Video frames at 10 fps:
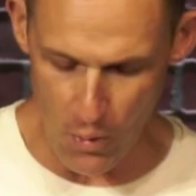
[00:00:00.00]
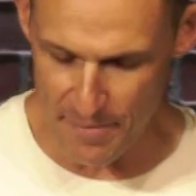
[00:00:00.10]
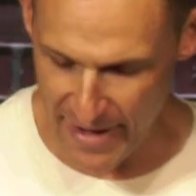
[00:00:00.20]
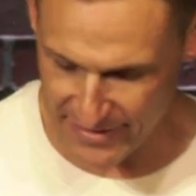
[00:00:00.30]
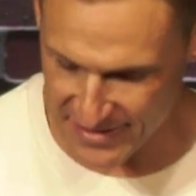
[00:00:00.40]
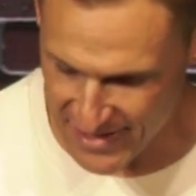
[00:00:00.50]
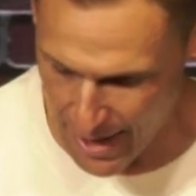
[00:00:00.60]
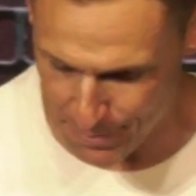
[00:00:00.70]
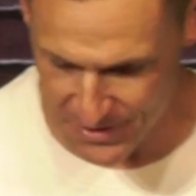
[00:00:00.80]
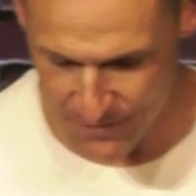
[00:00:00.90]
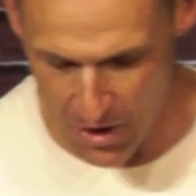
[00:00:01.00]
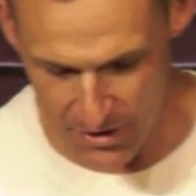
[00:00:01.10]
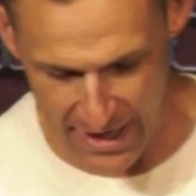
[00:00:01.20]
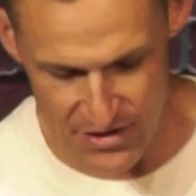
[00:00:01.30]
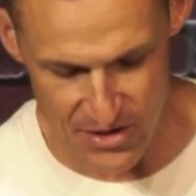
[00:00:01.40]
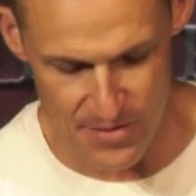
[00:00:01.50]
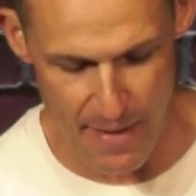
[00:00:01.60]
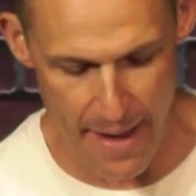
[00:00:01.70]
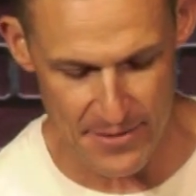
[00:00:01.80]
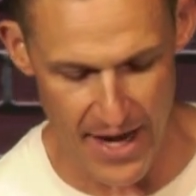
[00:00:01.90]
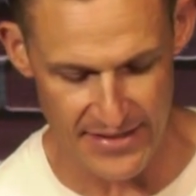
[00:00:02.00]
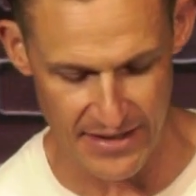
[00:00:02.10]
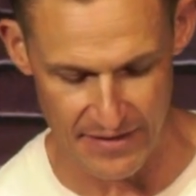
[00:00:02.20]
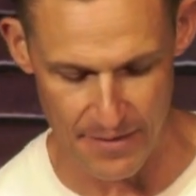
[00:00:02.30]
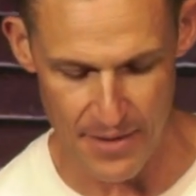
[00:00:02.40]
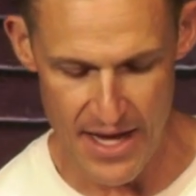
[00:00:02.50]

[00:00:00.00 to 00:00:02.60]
make disciples of all nations, baptizing them